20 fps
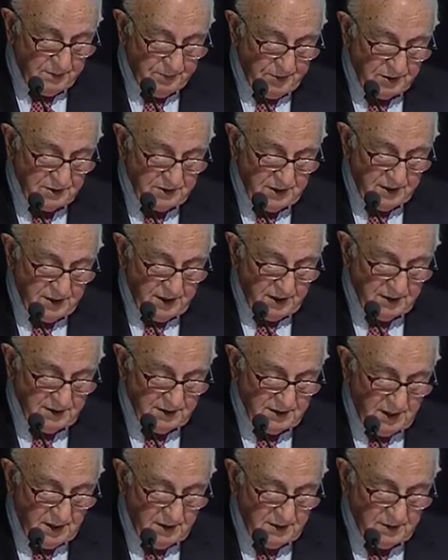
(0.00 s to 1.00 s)
the
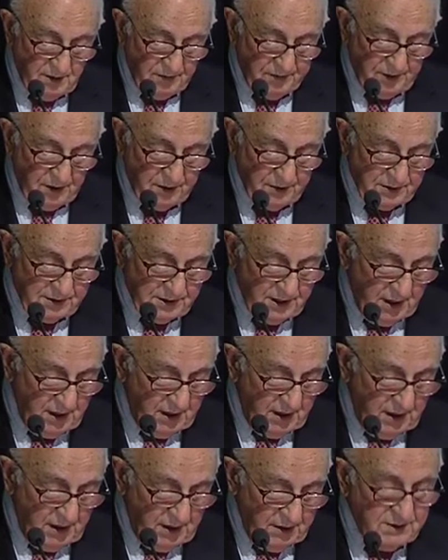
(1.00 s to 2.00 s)
proceedings is, of course,
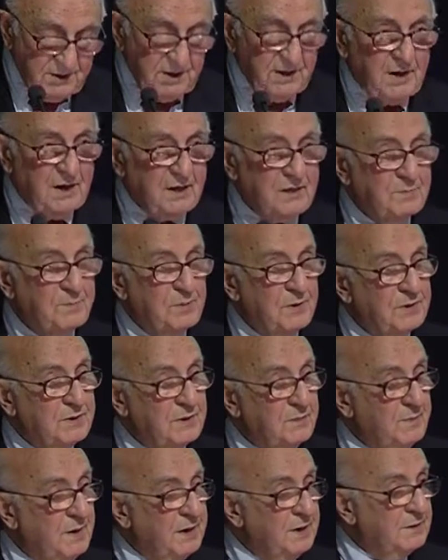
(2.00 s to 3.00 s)
the
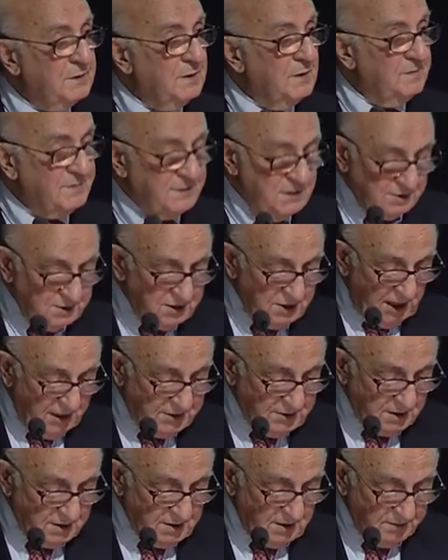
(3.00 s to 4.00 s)
responsibility of the
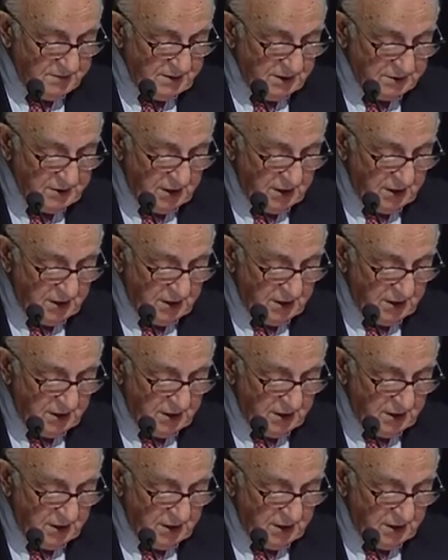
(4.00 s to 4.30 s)
judges of the